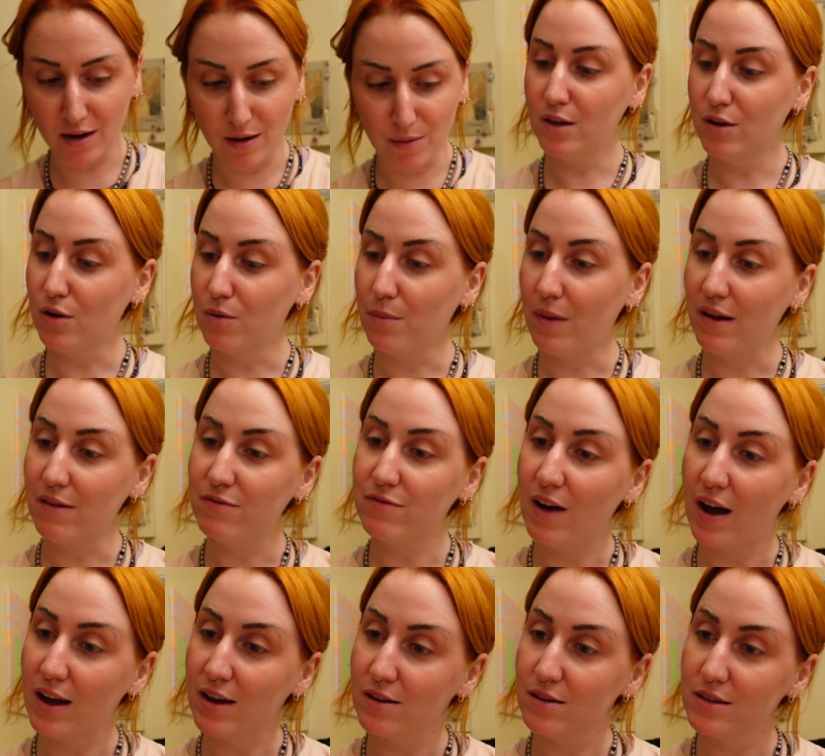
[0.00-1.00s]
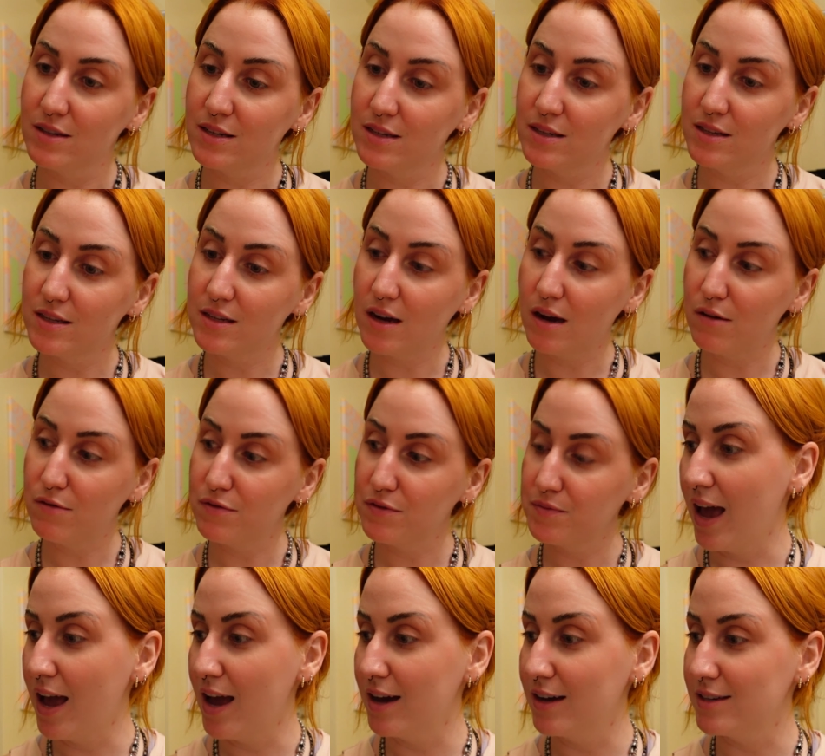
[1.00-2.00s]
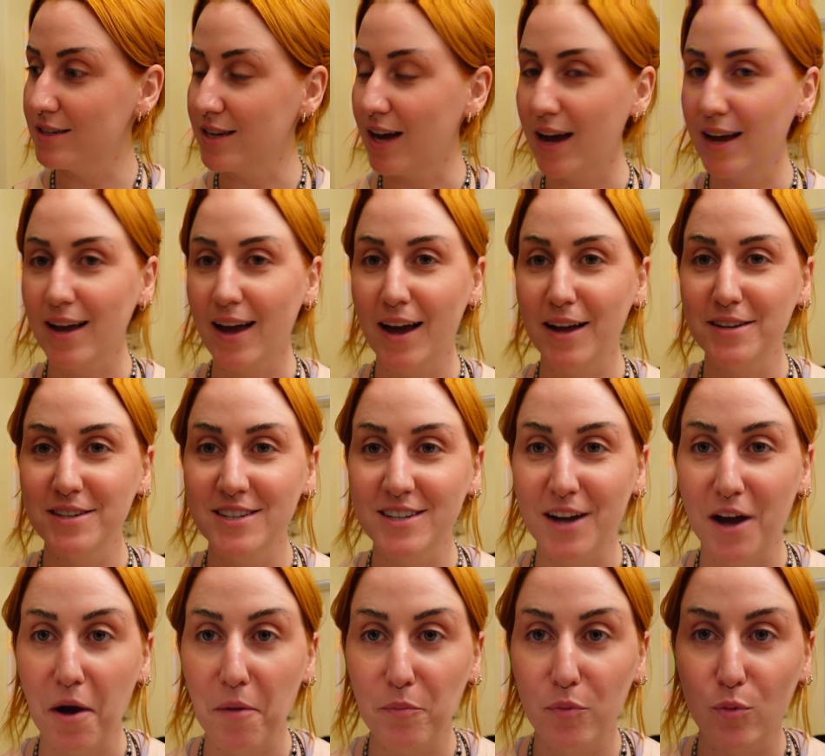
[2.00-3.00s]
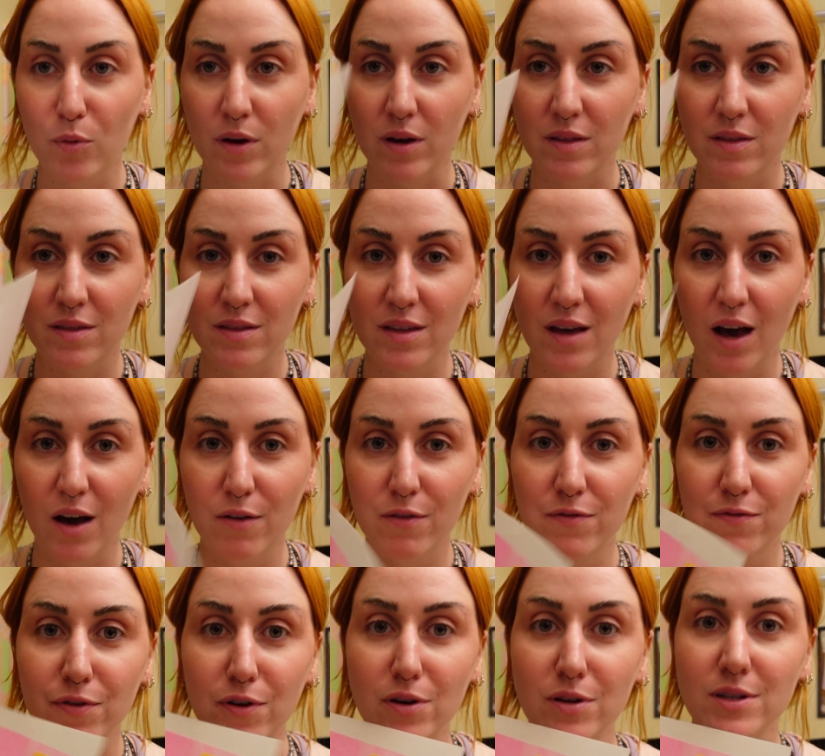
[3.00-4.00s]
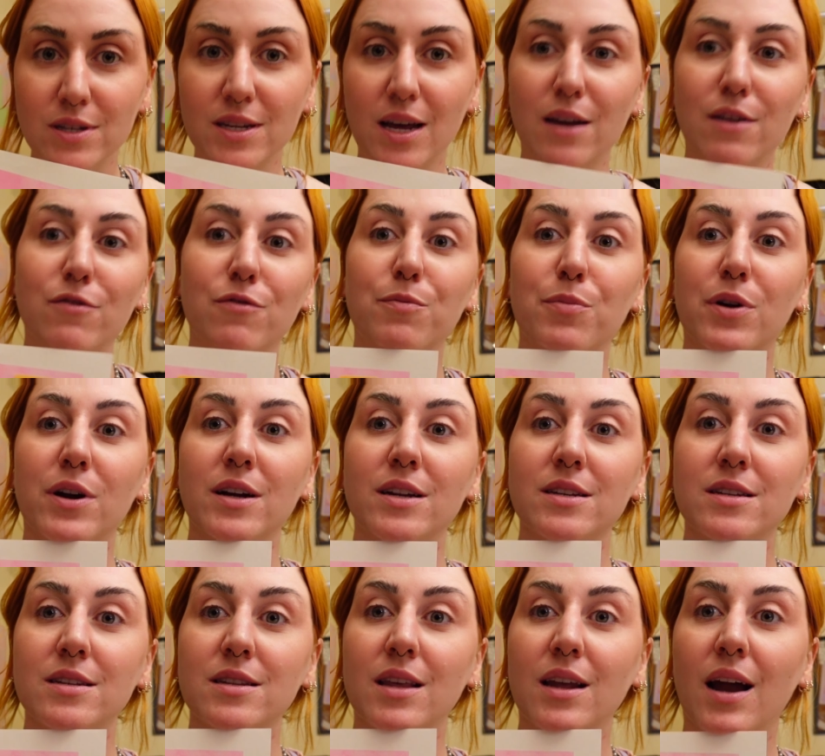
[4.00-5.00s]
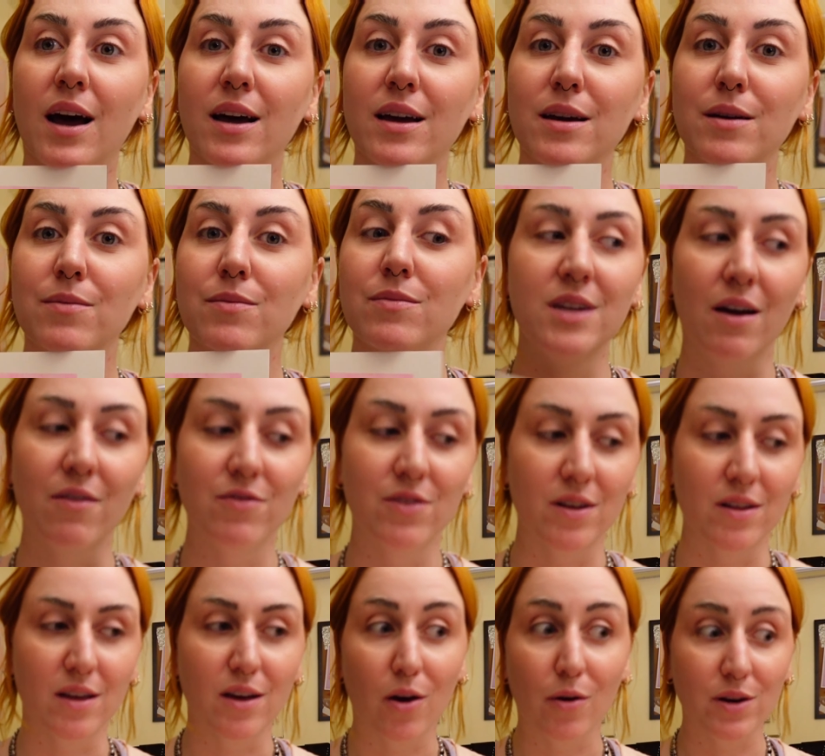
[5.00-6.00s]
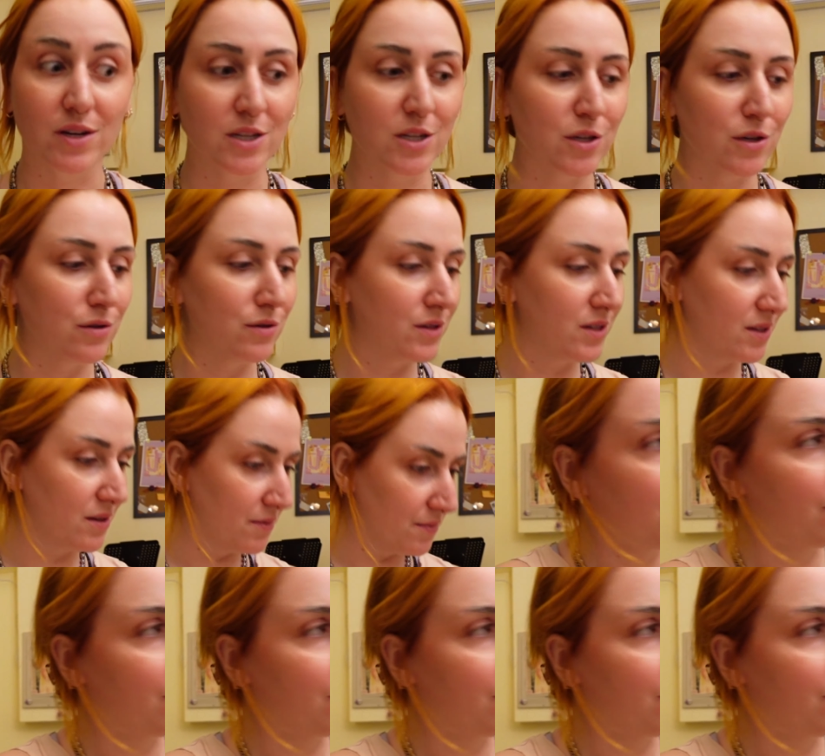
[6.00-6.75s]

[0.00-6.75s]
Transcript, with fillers: up, you know, my files and stuff. And I ended up with a full set of prints that I am definitely going to use.